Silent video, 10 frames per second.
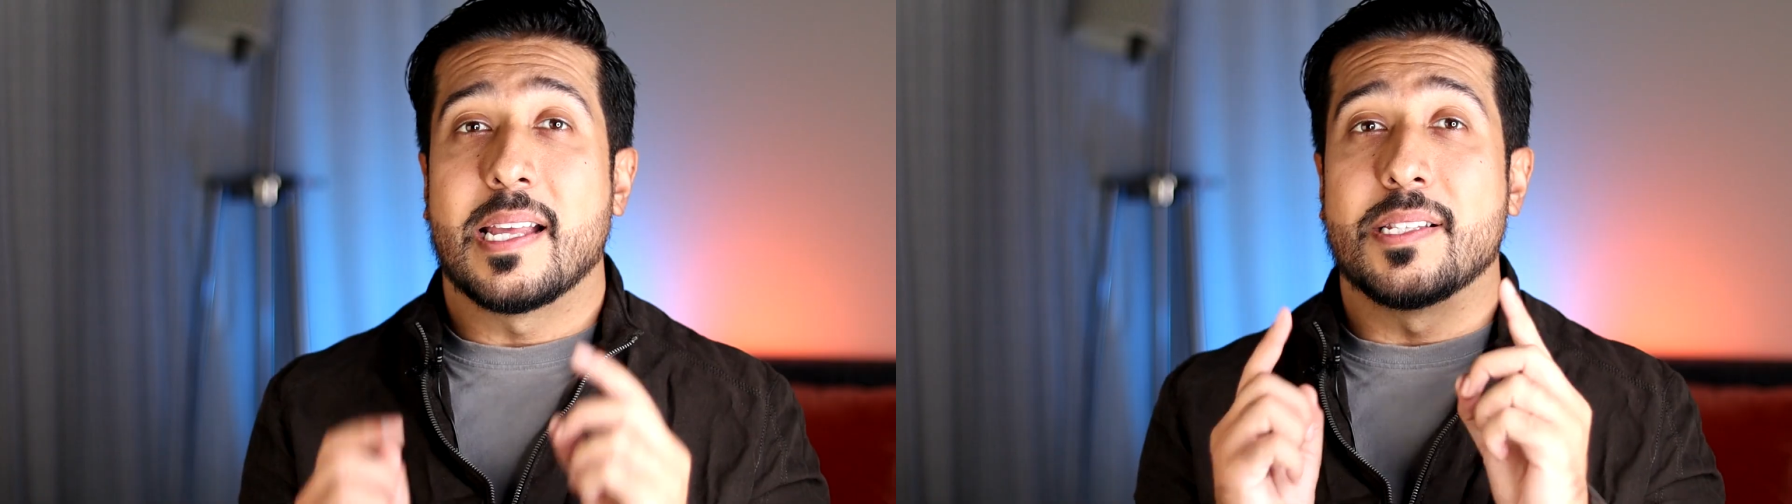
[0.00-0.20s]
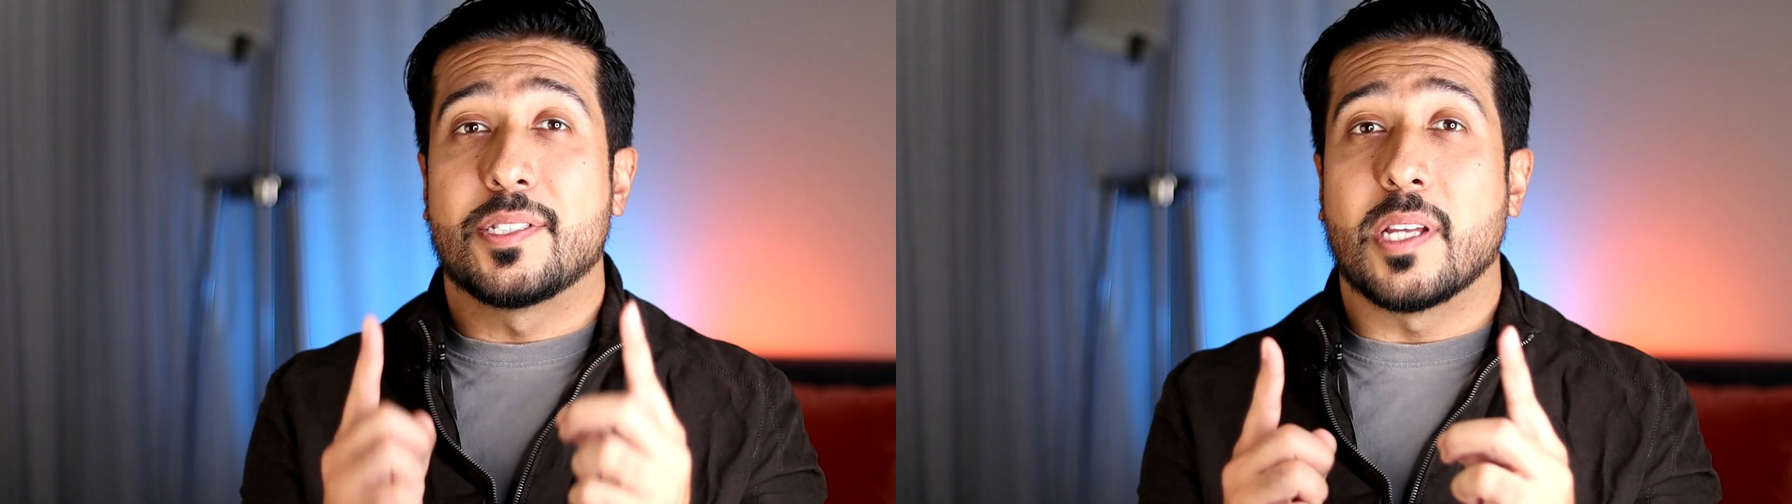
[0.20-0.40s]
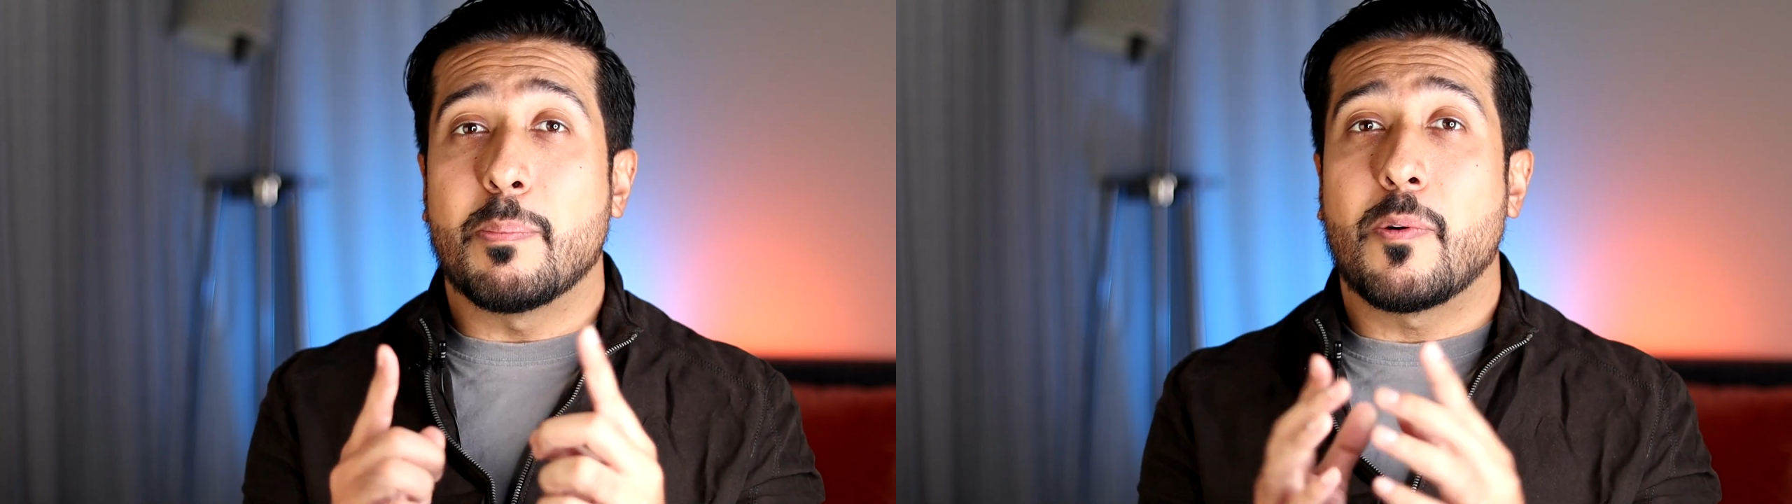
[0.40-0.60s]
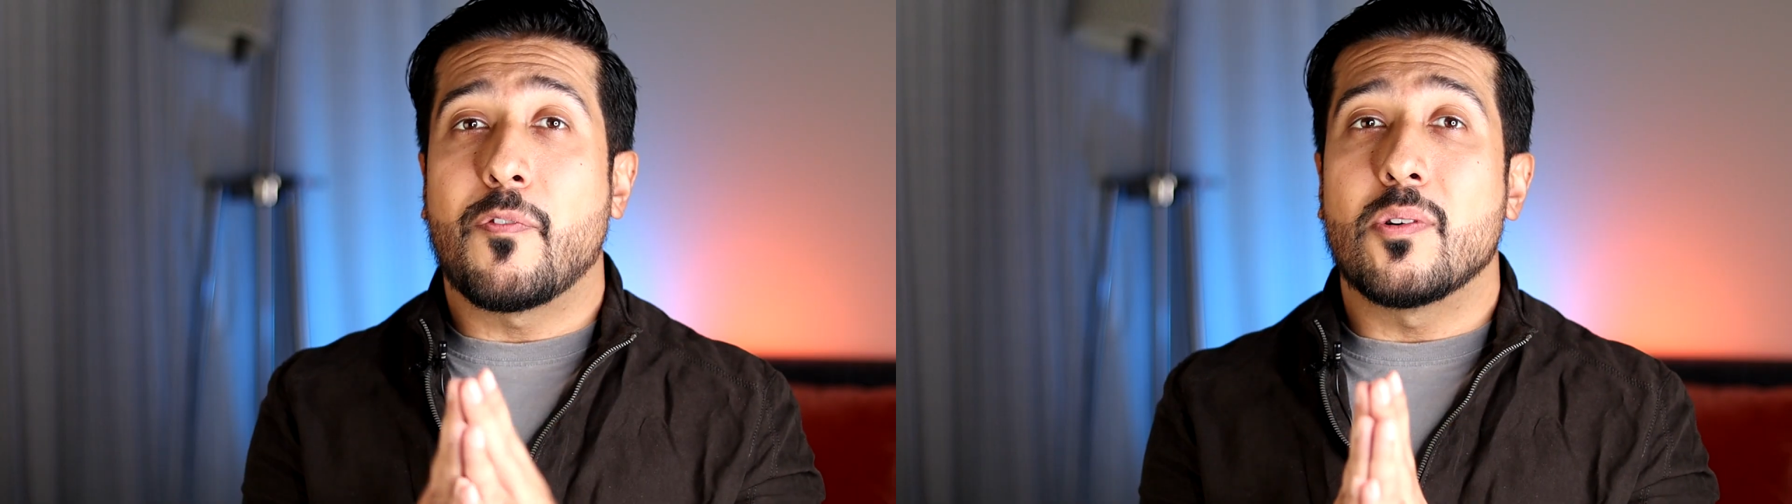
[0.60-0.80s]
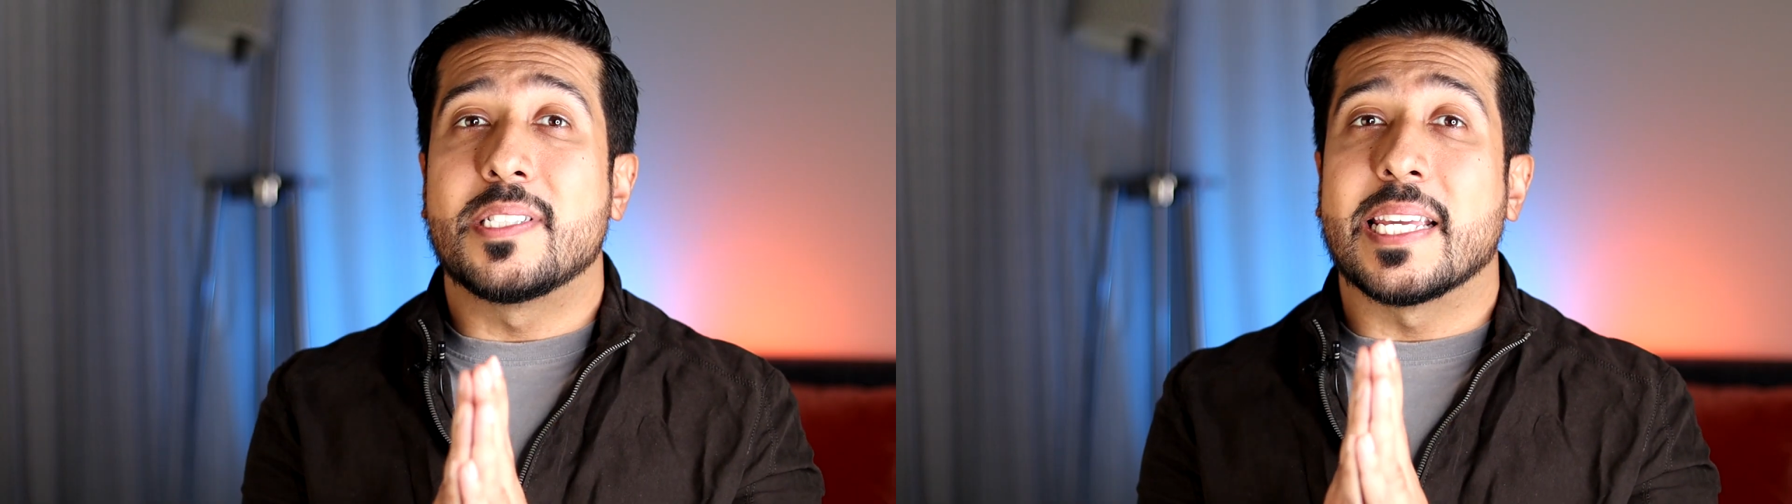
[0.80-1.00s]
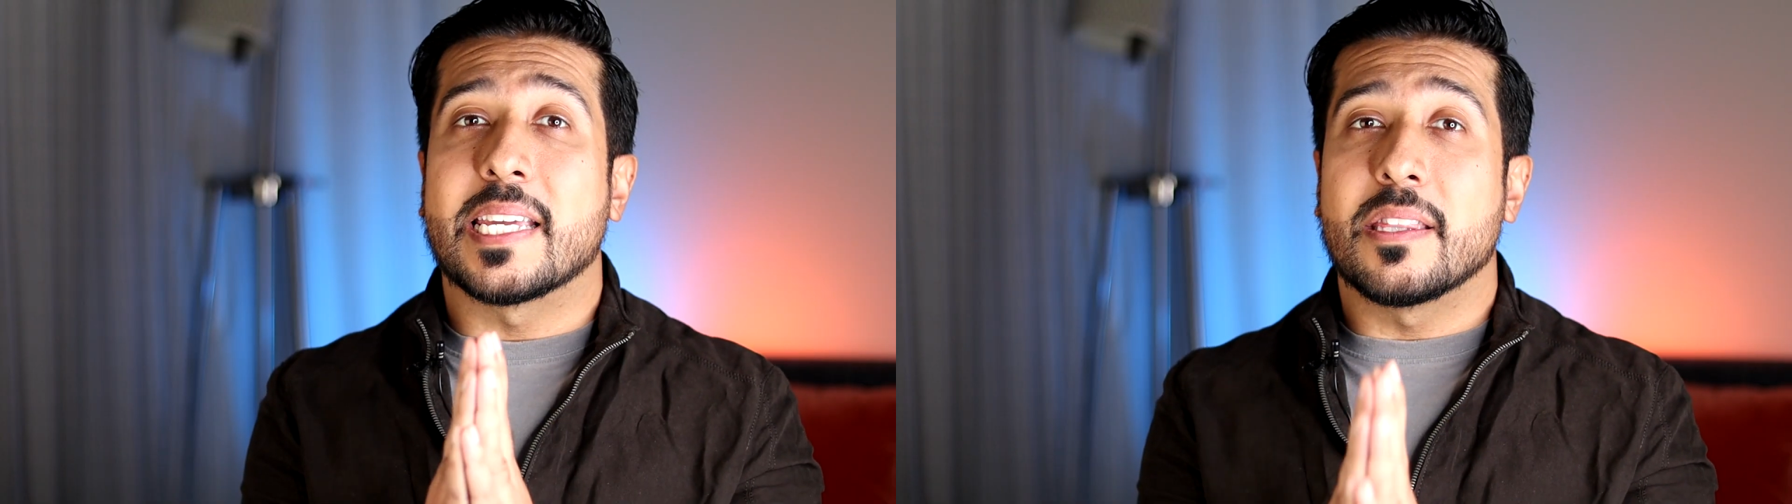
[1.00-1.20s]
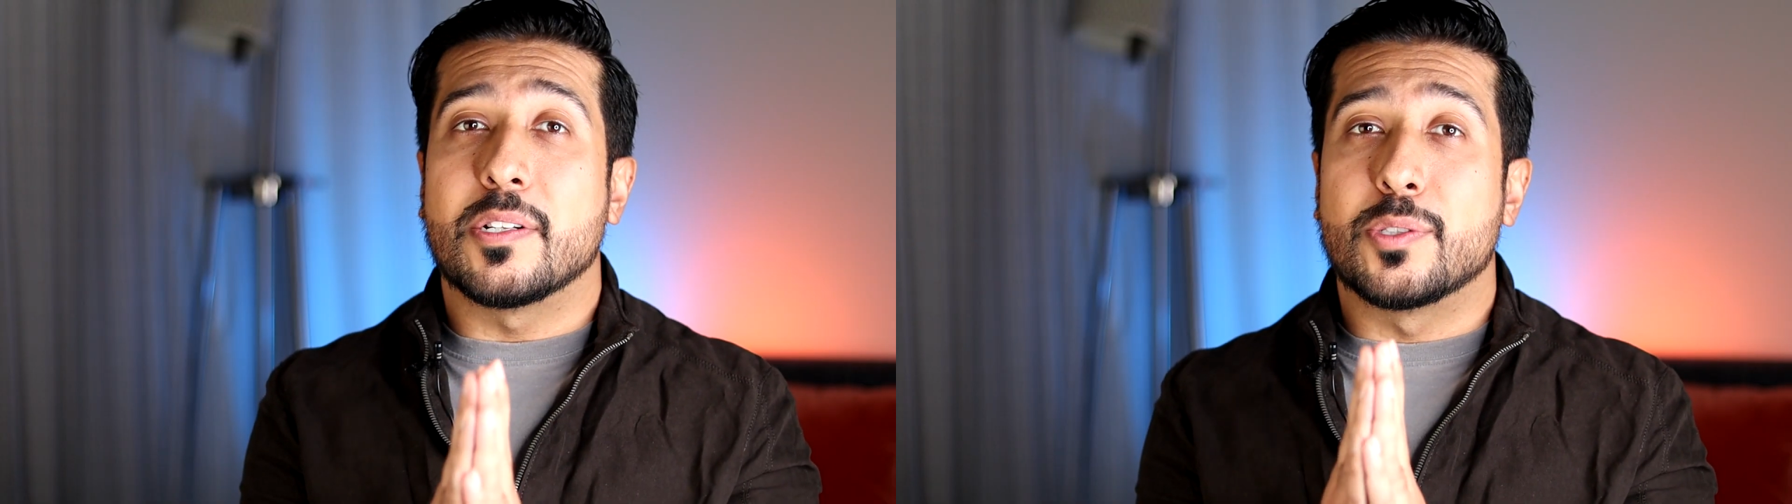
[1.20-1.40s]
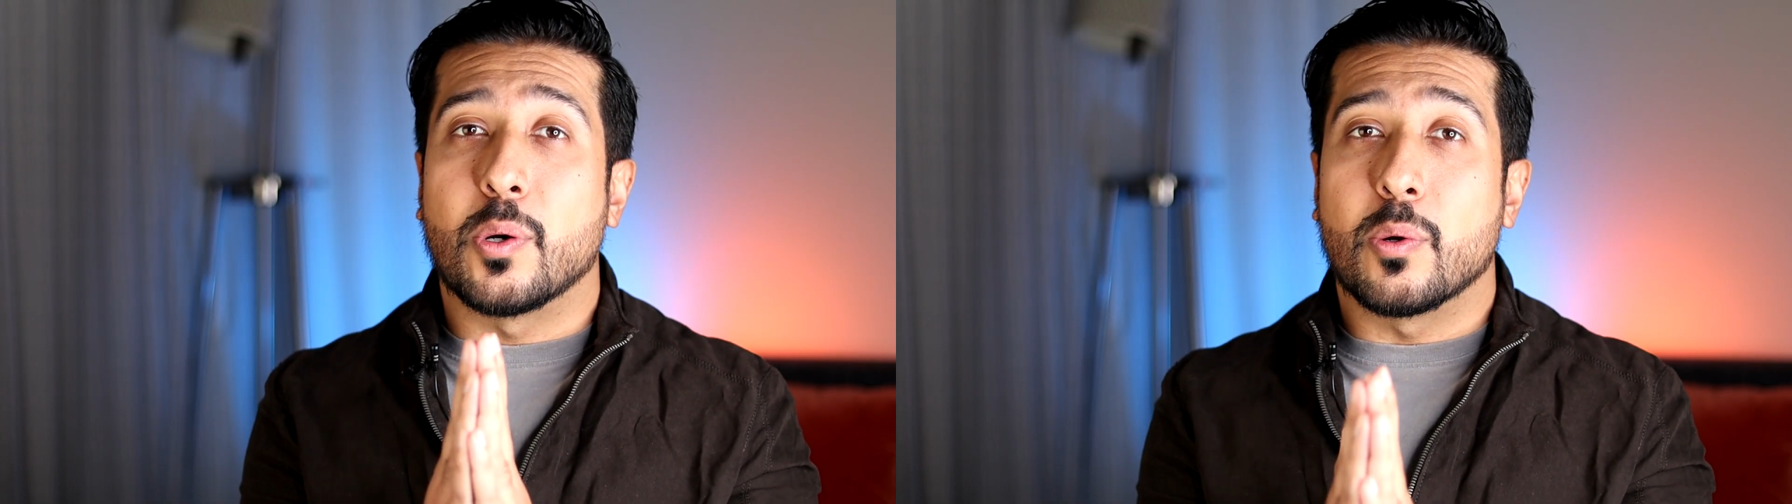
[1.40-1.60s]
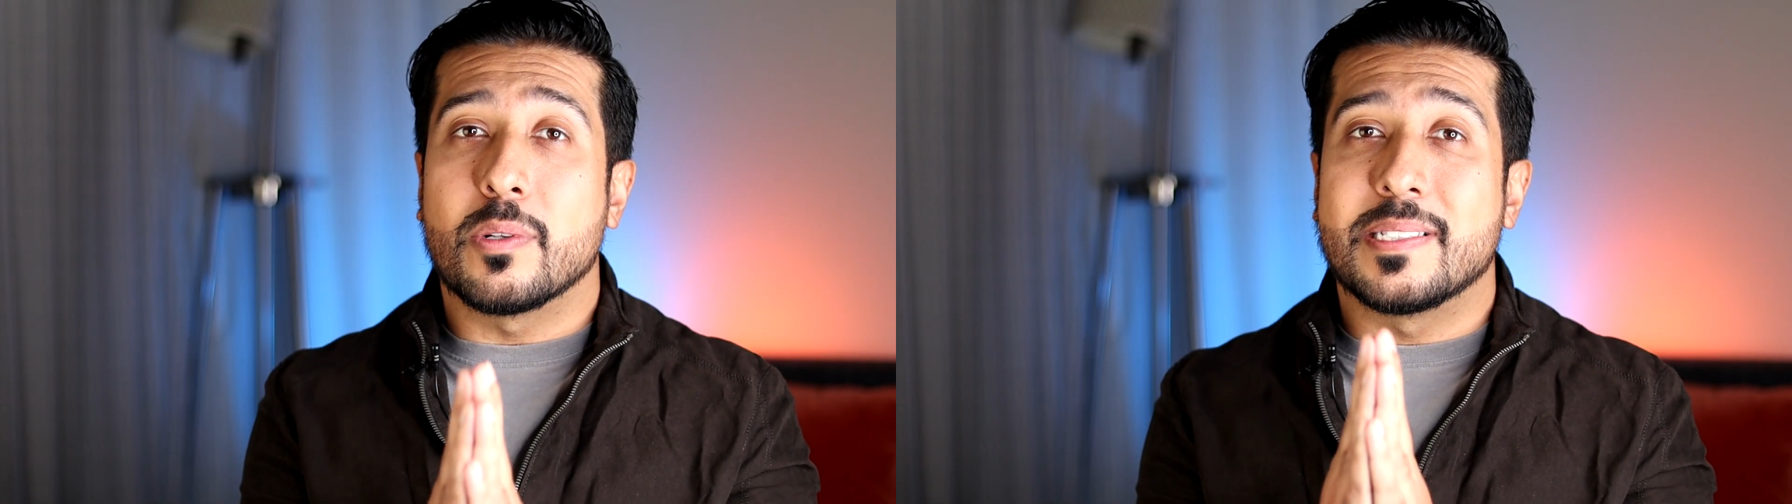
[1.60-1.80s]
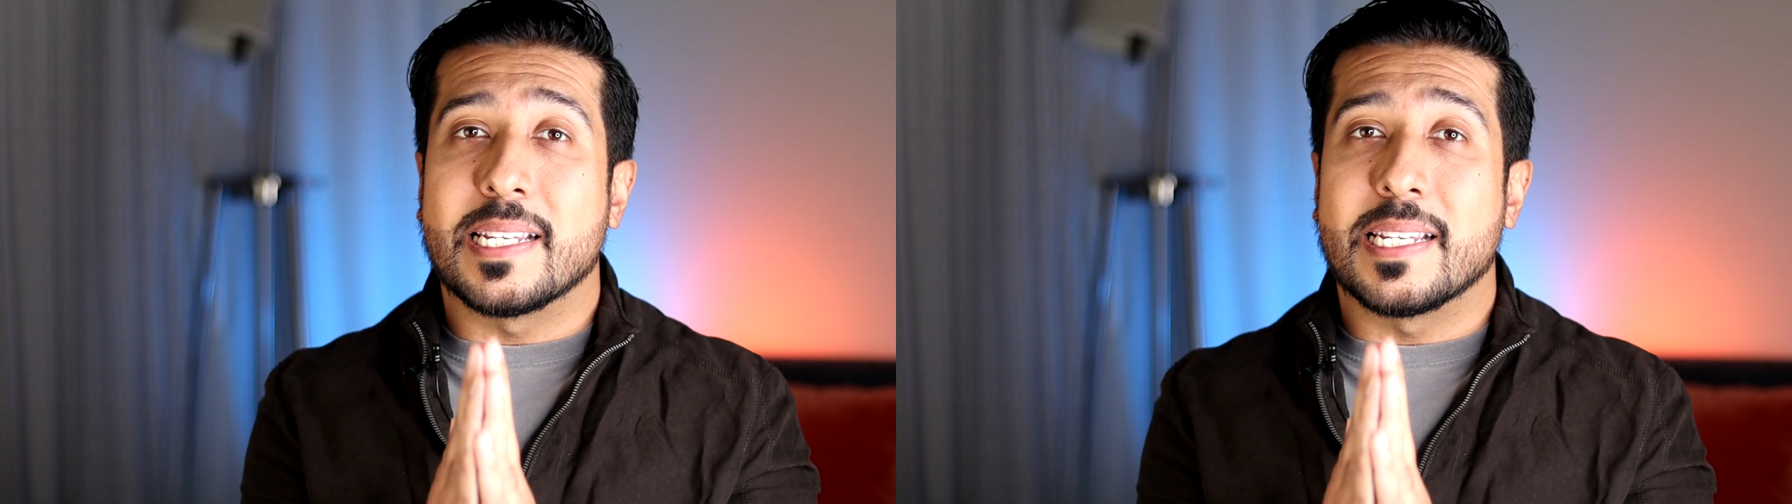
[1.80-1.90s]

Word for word: And some prefer taking their total